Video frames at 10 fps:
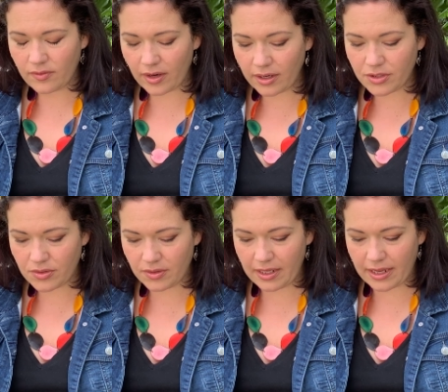Very
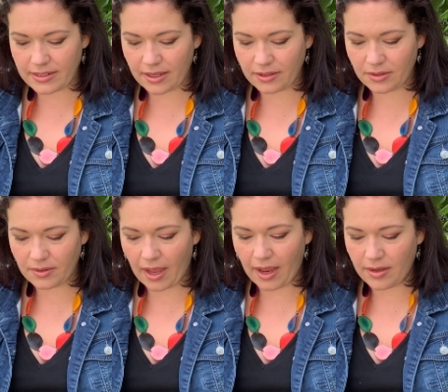truly I tell
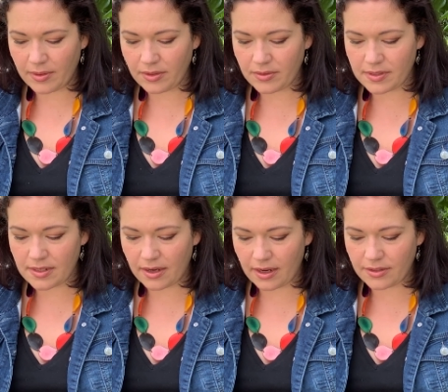you, anyone who does
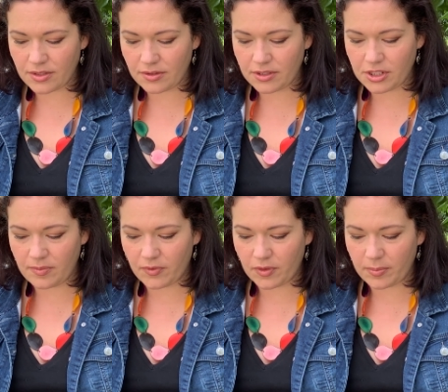not enter the
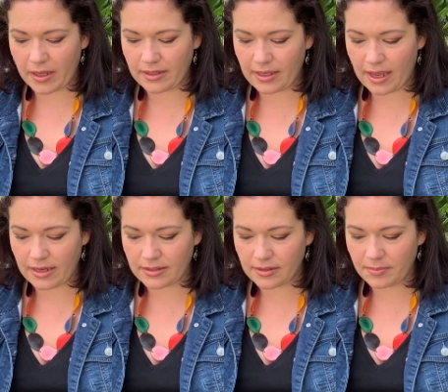sheepfold by the gate,